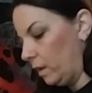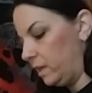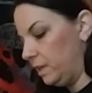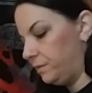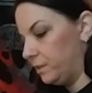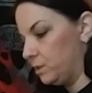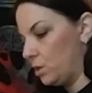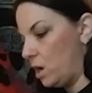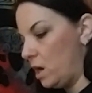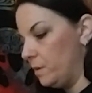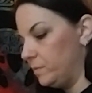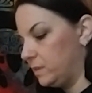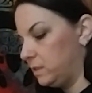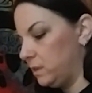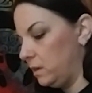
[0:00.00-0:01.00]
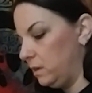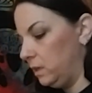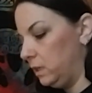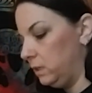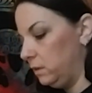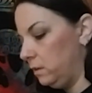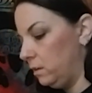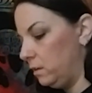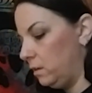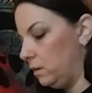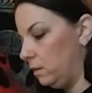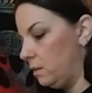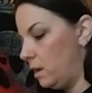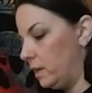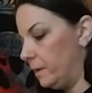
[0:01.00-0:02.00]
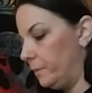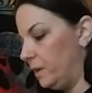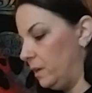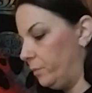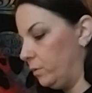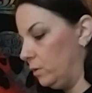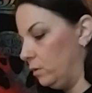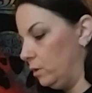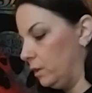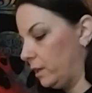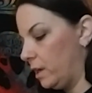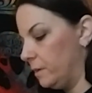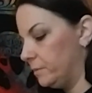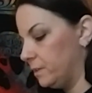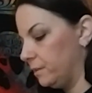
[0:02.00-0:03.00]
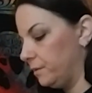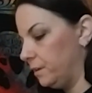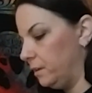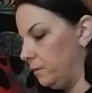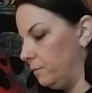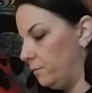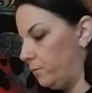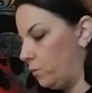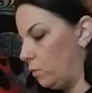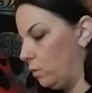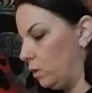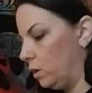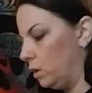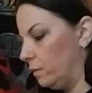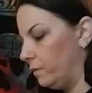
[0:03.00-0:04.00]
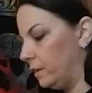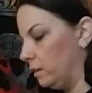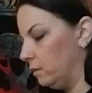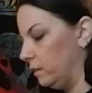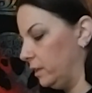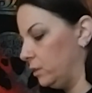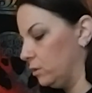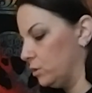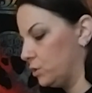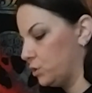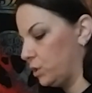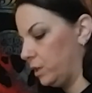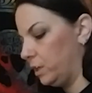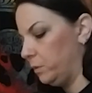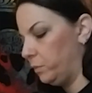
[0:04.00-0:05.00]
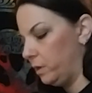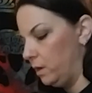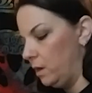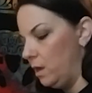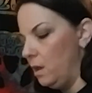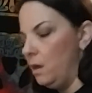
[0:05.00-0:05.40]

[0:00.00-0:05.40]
get the jobs done. A lot of people look up to them for their leadership.